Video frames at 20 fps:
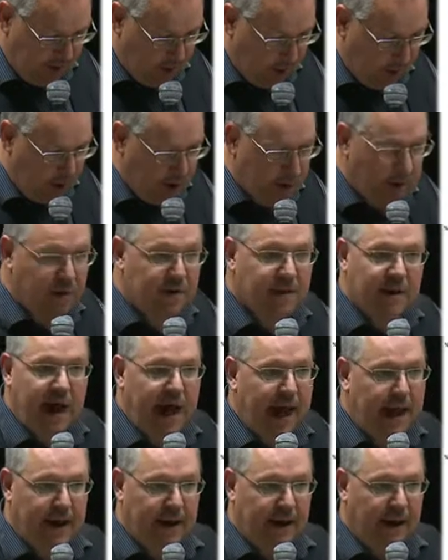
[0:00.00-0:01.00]
were not
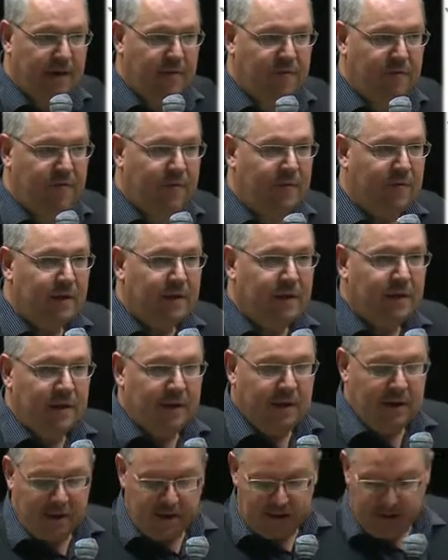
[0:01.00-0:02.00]
high enough
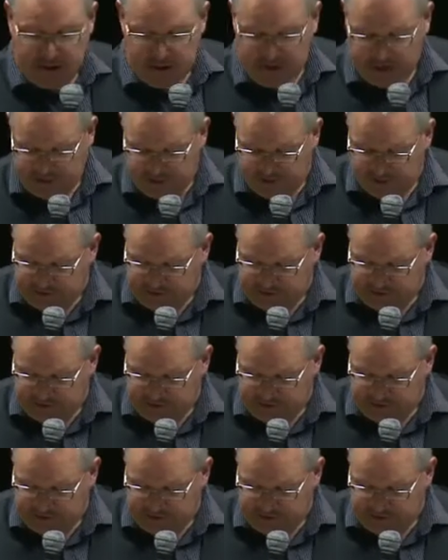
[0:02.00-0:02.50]
in